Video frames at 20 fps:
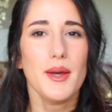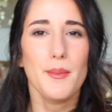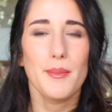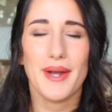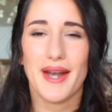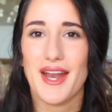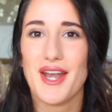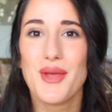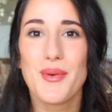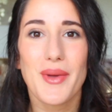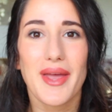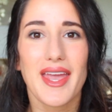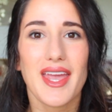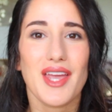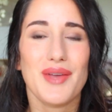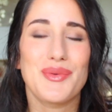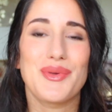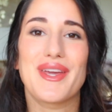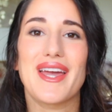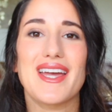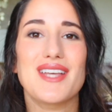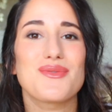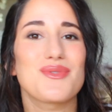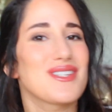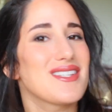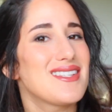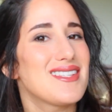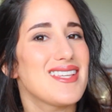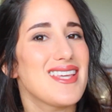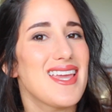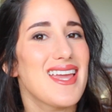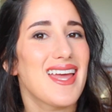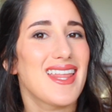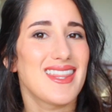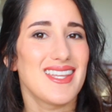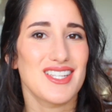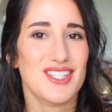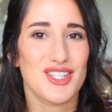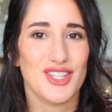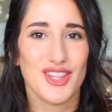But anyway, if you guys want to see
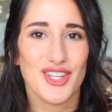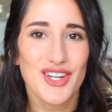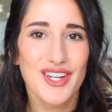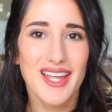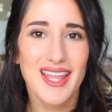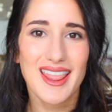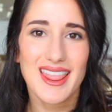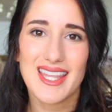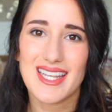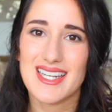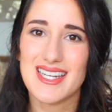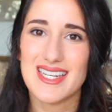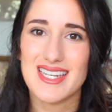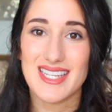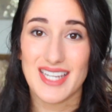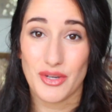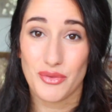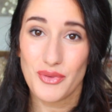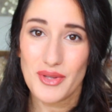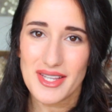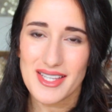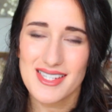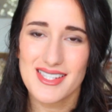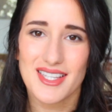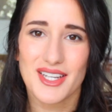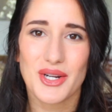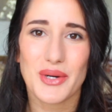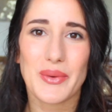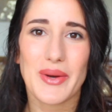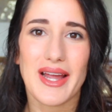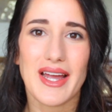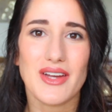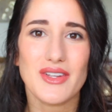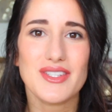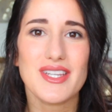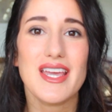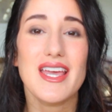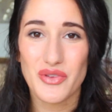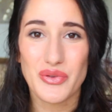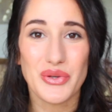this look, then definitely stick
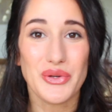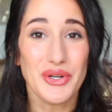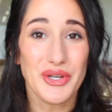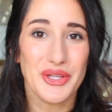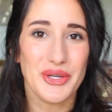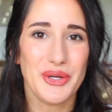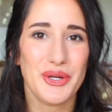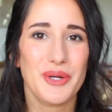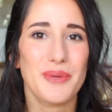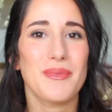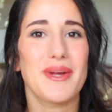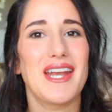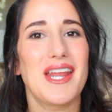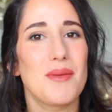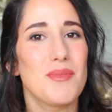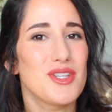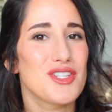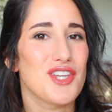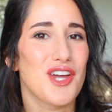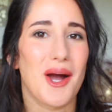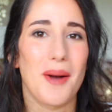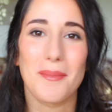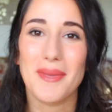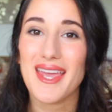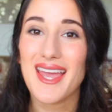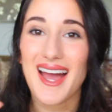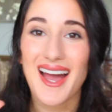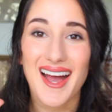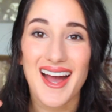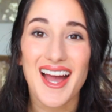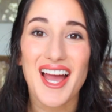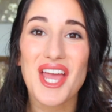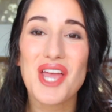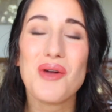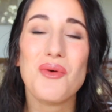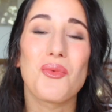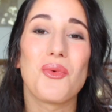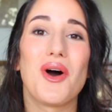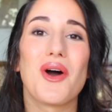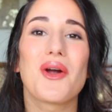around. If you're new here, my name is Yami.
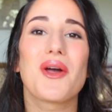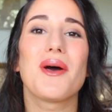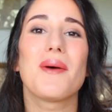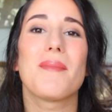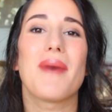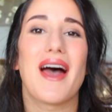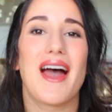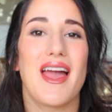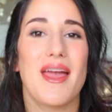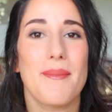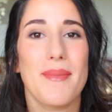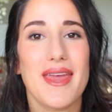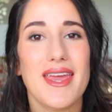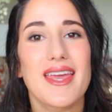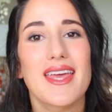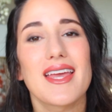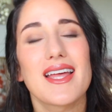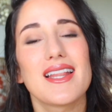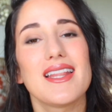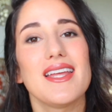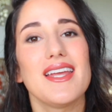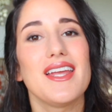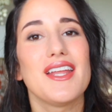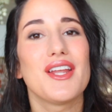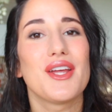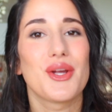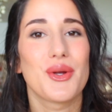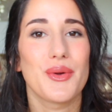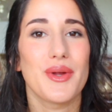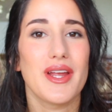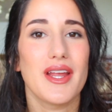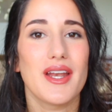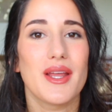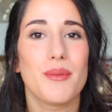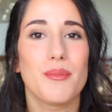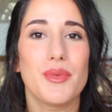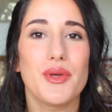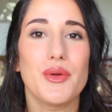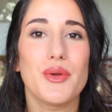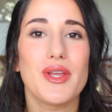Hi, welcome. I make clean
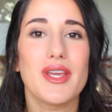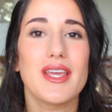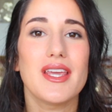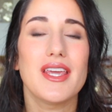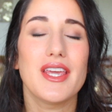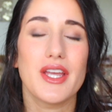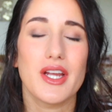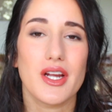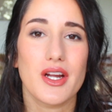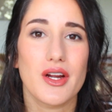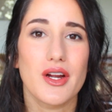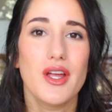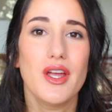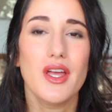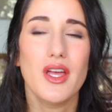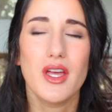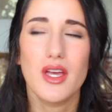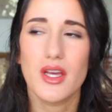green beauty here